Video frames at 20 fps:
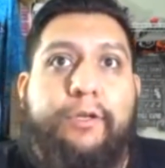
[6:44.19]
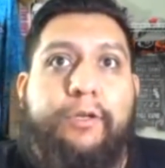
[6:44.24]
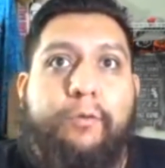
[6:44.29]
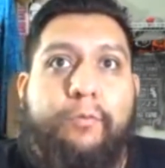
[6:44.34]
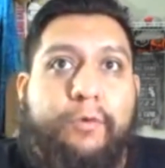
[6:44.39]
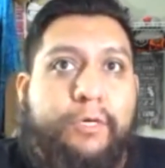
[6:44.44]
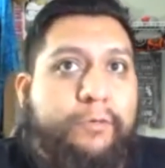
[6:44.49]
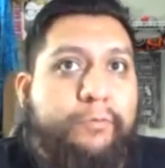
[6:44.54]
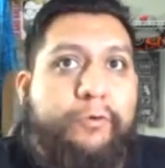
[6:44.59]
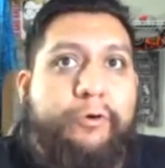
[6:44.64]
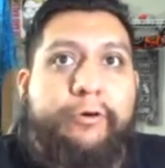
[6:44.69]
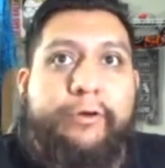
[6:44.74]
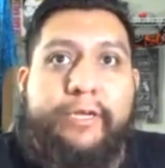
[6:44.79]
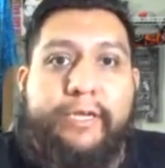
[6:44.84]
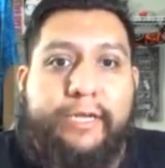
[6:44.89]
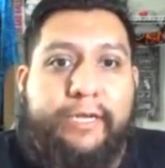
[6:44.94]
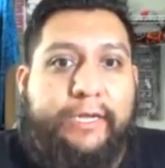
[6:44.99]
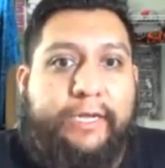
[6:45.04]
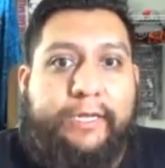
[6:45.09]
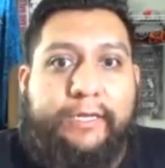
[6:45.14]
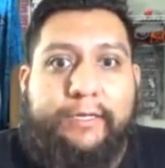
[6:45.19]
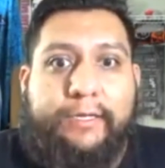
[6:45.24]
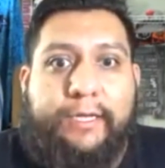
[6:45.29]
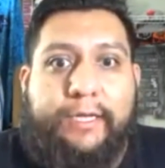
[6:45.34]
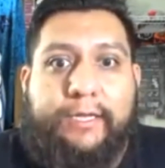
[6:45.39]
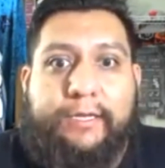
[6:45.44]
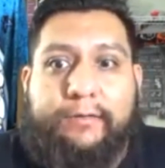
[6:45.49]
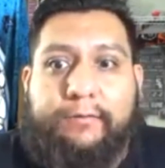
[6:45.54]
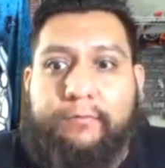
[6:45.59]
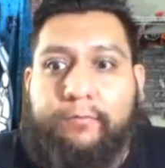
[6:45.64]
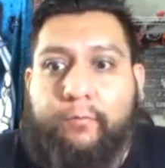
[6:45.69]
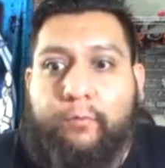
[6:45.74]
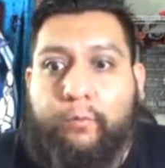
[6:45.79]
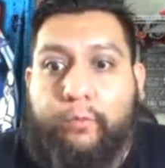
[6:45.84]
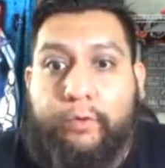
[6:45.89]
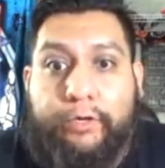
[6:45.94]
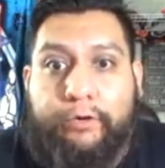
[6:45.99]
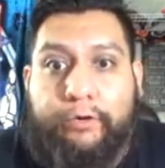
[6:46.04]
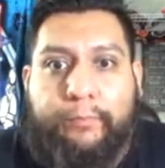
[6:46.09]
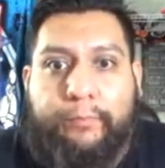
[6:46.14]
woodworking and
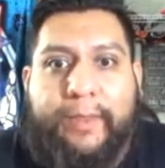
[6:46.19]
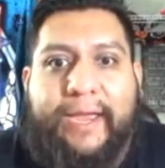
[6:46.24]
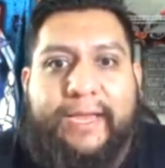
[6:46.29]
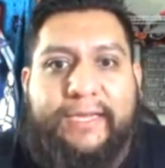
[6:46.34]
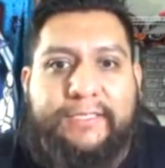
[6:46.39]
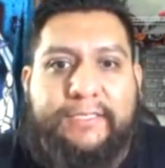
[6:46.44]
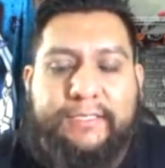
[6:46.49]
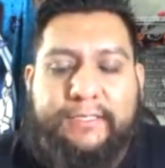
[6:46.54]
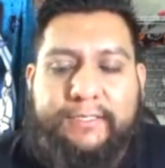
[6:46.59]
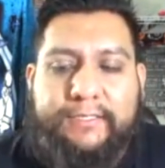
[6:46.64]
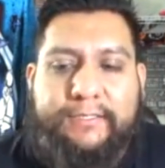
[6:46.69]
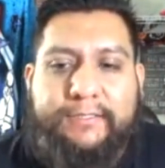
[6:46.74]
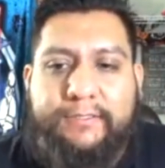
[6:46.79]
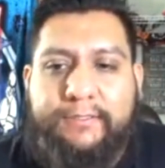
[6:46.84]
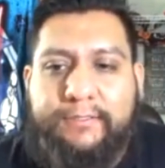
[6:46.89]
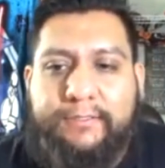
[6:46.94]
what your passion is.